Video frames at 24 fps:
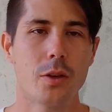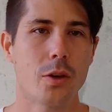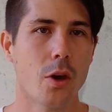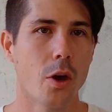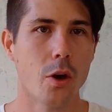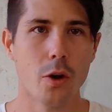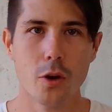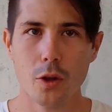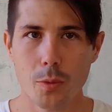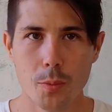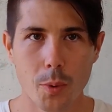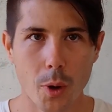
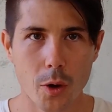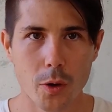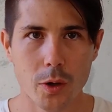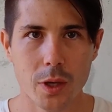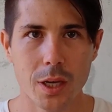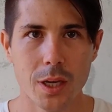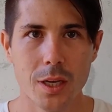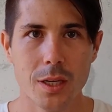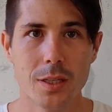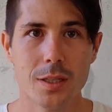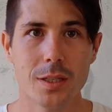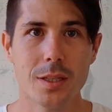go to the
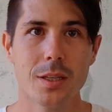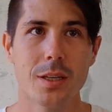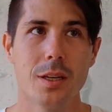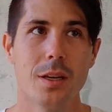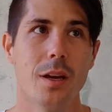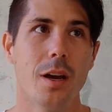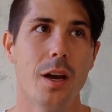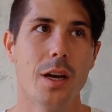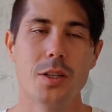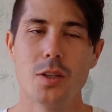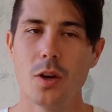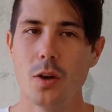pokies.
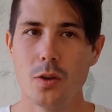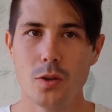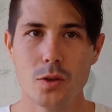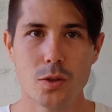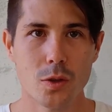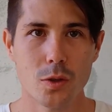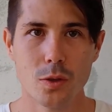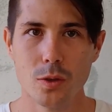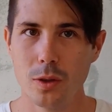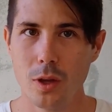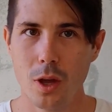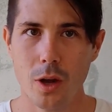I don't
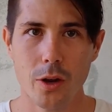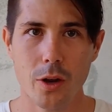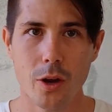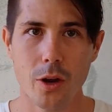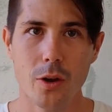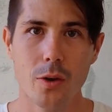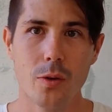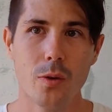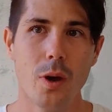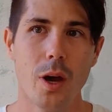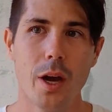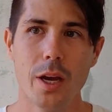do
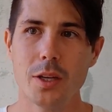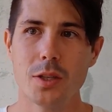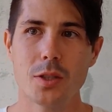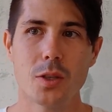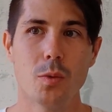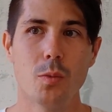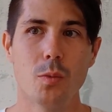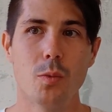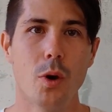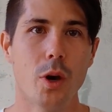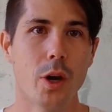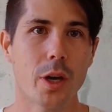lotto. I used
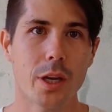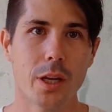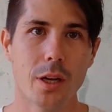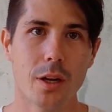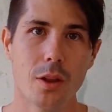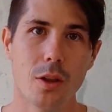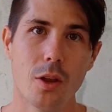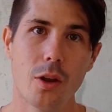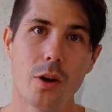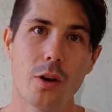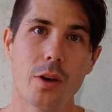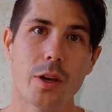to work in a
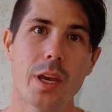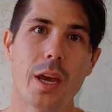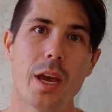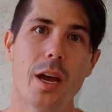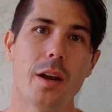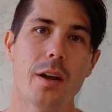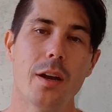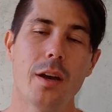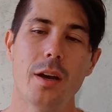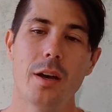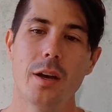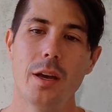lotto
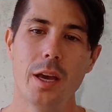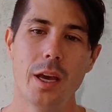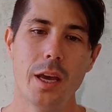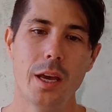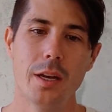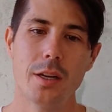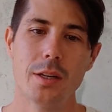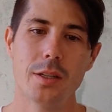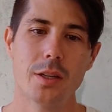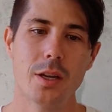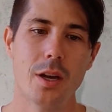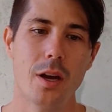counter
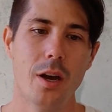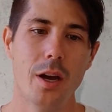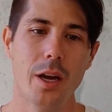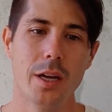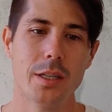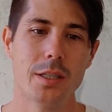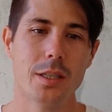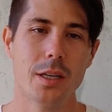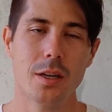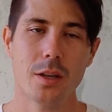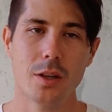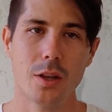and I
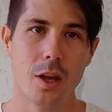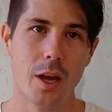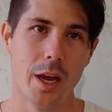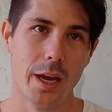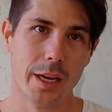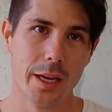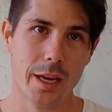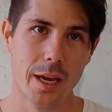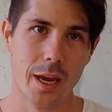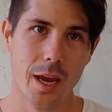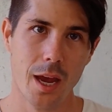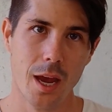didn't
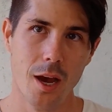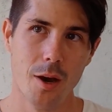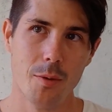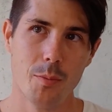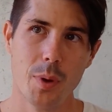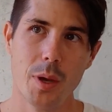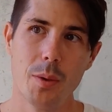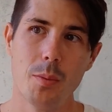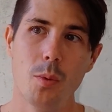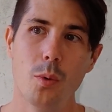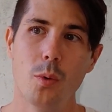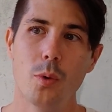like how
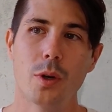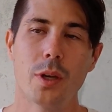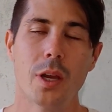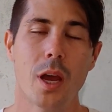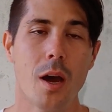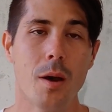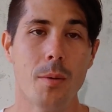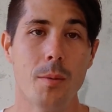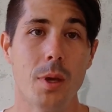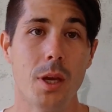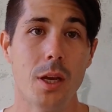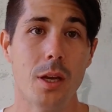people would
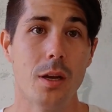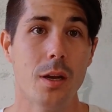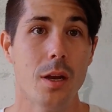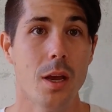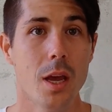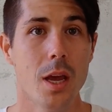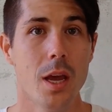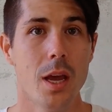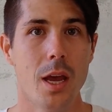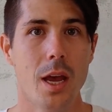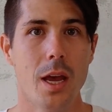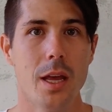come in
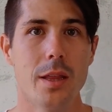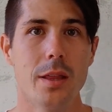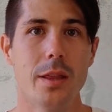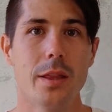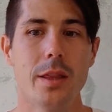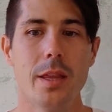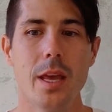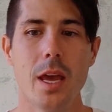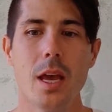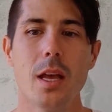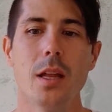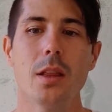and
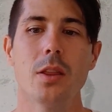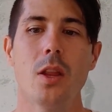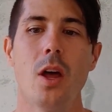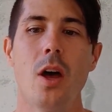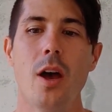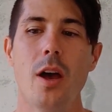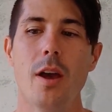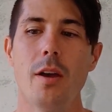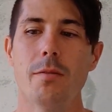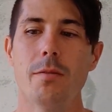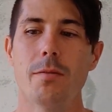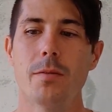their
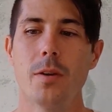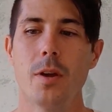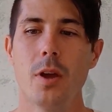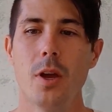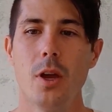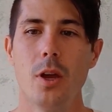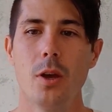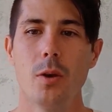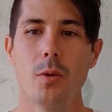life,